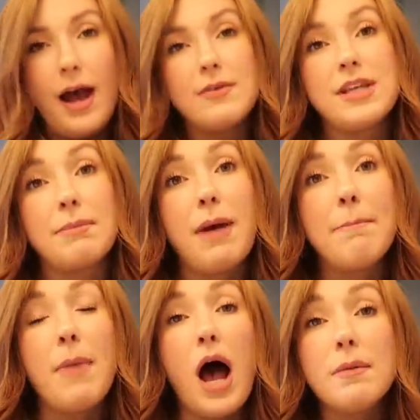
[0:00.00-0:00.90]
I was like, my
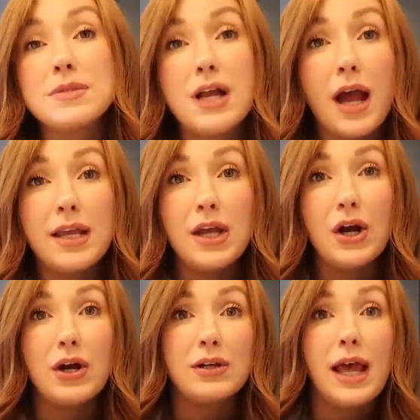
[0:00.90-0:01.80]
mom's not
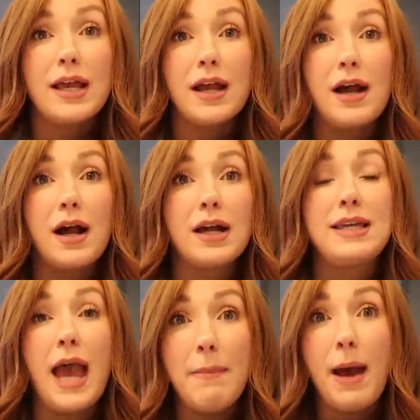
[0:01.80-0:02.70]
here. Like
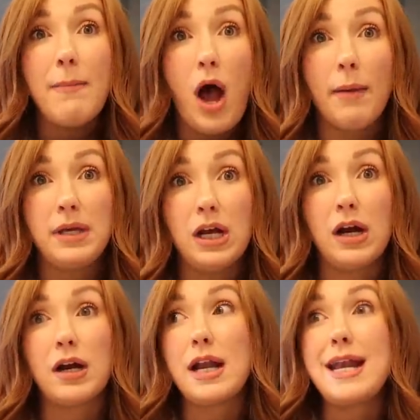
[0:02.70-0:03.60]
get my mom
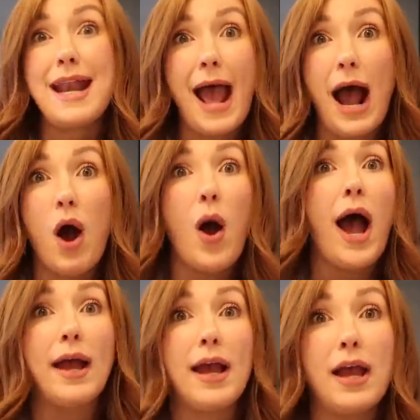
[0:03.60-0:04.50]
here now.
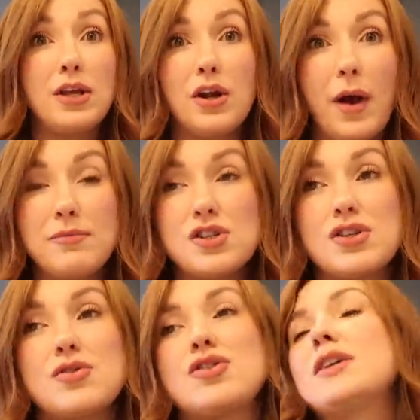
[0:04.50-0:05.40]
I, you know, I'm
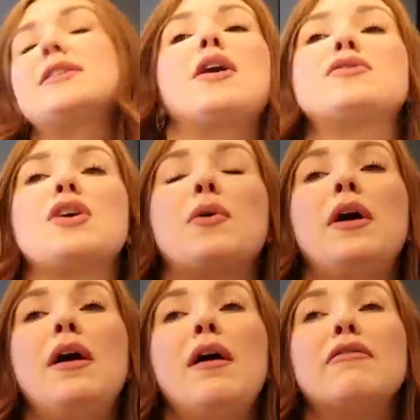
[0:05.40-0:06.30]
just so stressed out. So
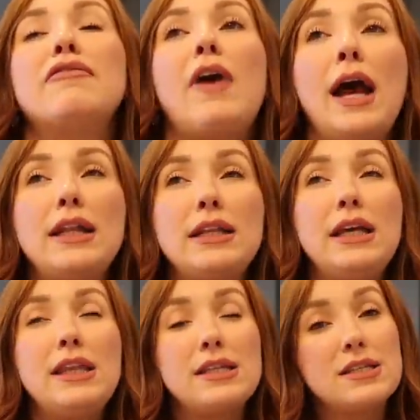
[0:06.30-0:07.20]

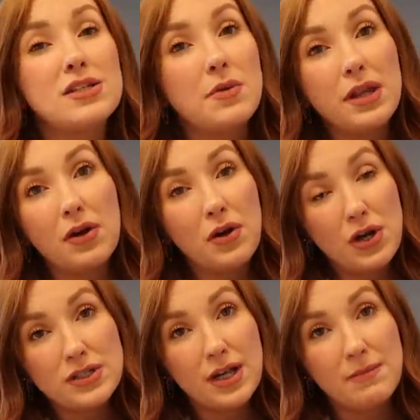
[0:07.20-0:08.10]
finally this sweet little
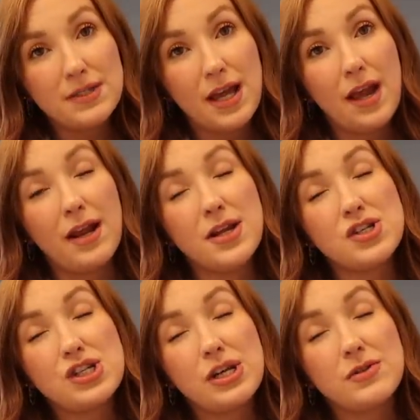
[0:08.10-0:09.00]
nurse comes in and
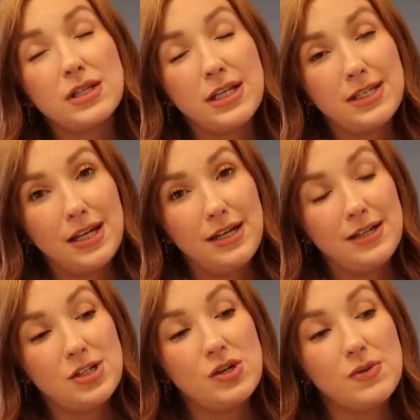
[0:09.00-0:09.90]
she goes,
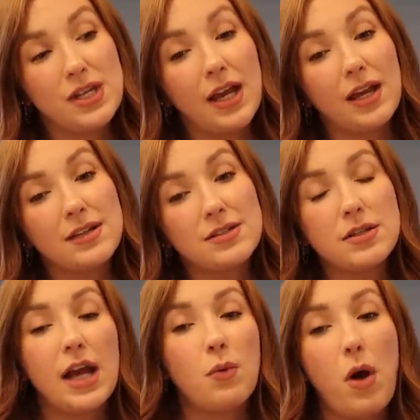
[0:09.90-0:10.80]
listen, she was like,
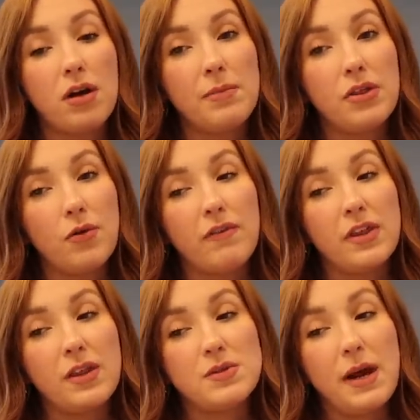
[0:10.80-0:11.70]
kind of walking me through
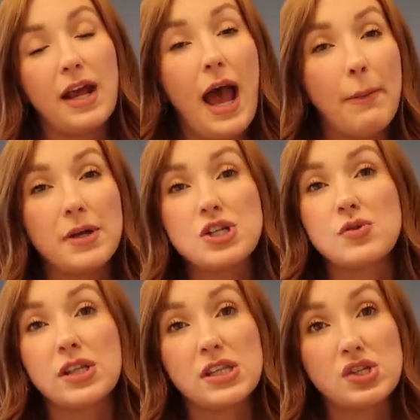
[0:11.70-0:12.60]
everything that was about to happen.
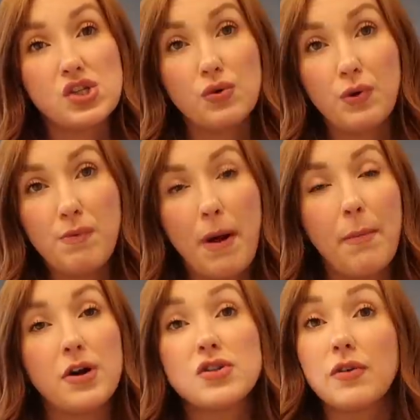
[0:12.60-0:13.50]
She was like, this is your room
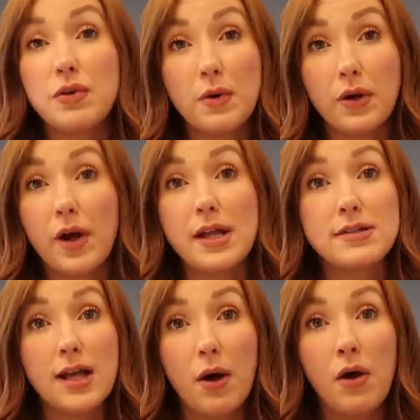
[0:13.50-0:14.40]
number. So if you want to go ahead
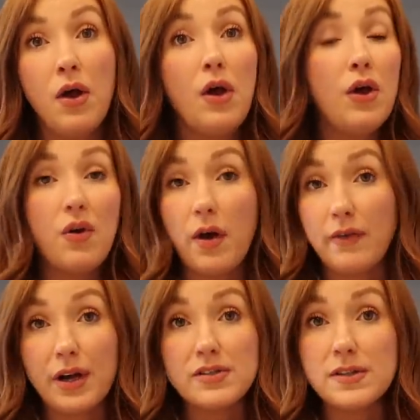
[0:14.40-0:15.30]
and tell
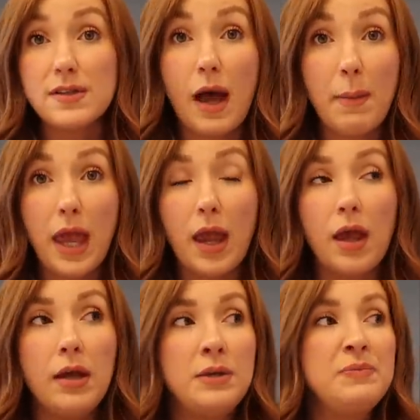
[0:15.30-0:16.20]
whoever else is
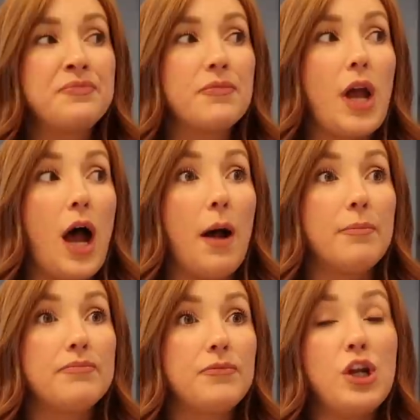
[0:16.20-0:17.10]
coming,
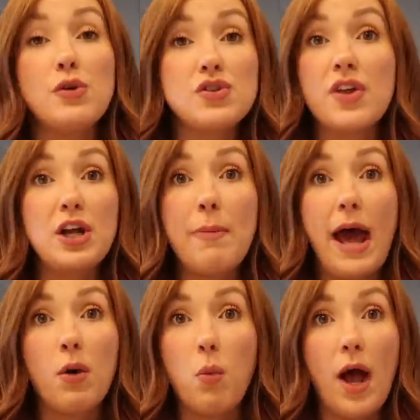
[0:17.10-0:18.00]
um, you know, so that no
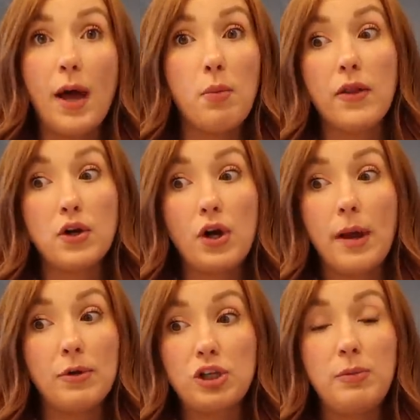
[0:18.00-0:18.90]
matter what, whether you're
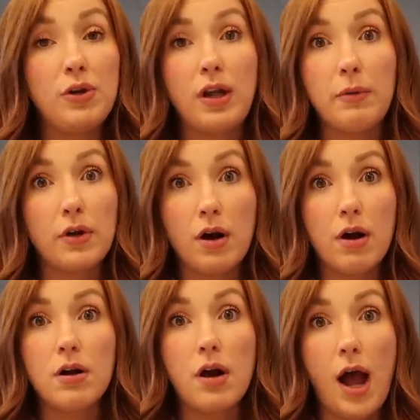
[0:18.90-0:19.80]
able to communicate with
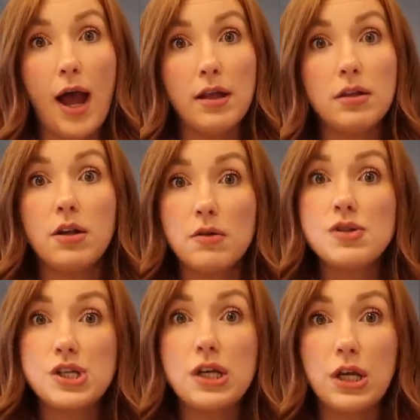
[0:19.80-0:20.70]
her or not, you know,
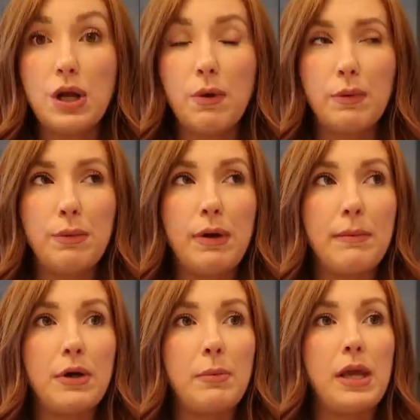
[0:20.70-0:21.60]
she can know what room
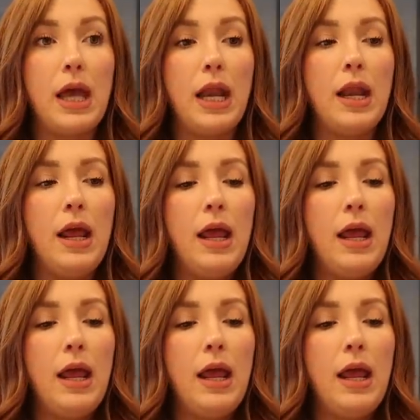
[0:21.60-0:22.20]
number to be in.